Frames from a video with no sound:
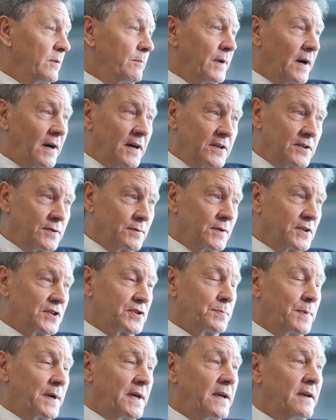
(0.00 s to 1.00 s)
Dubai to
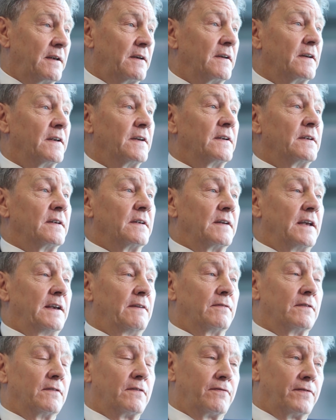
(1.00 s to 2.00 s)
expand
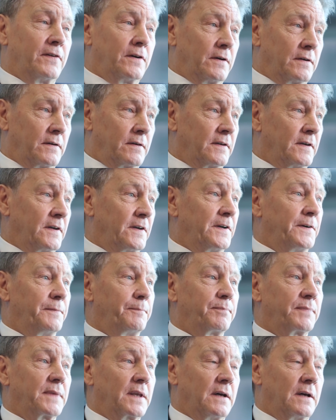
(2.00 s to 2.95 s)
even further.